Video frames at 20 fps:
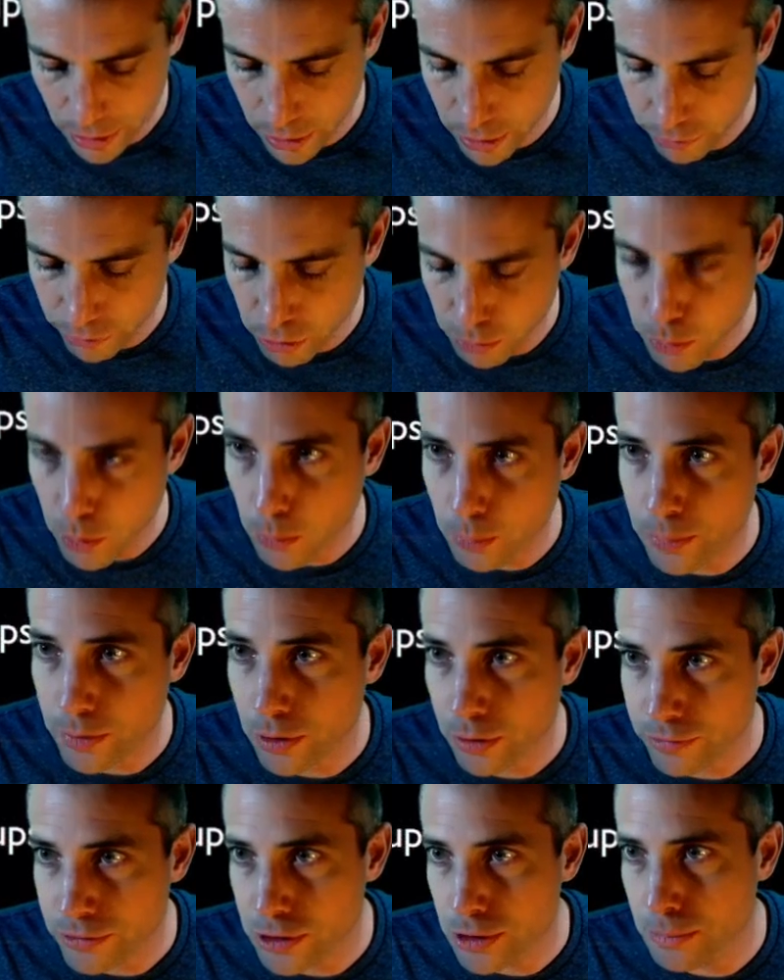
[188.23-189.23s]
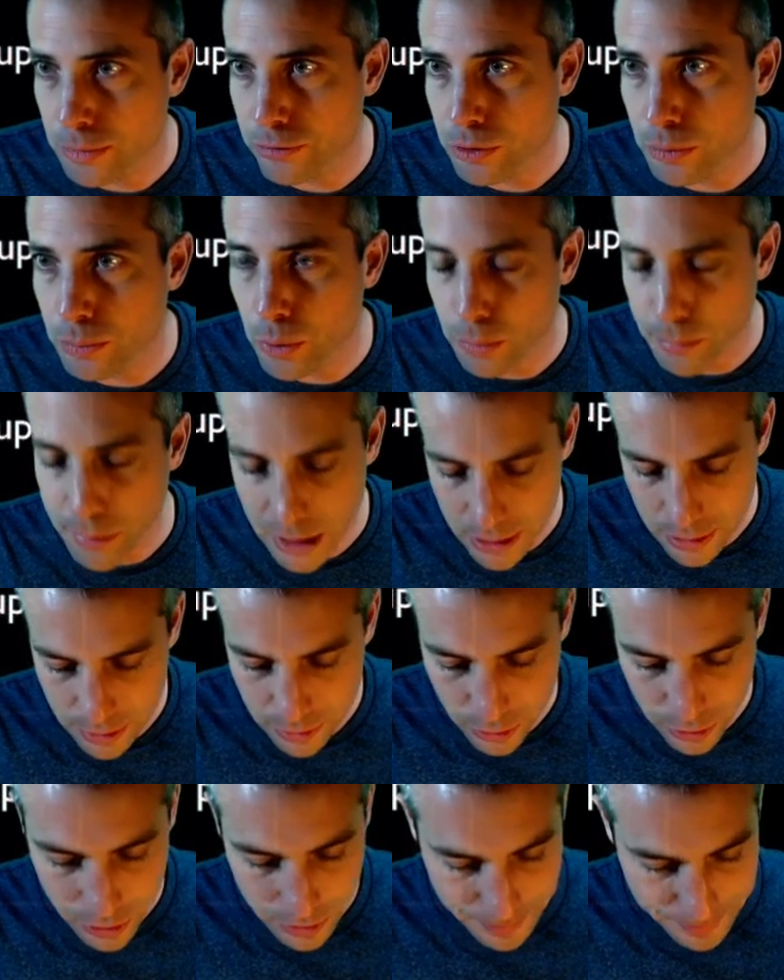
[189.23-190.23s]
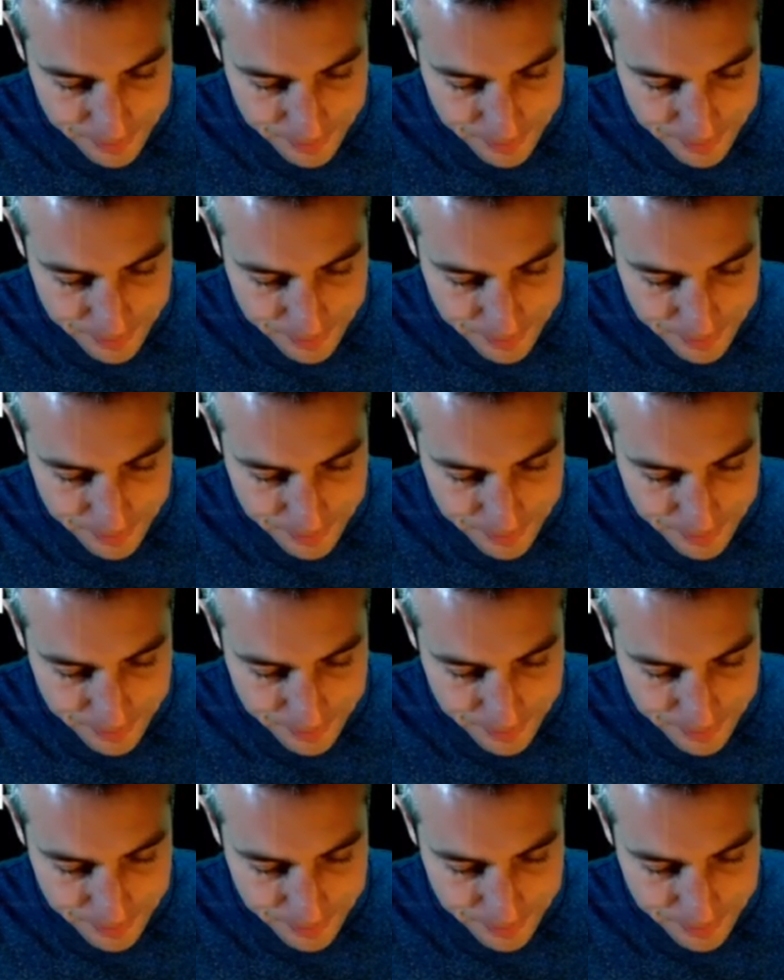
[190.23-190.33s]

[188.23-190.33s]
of some of the propagators.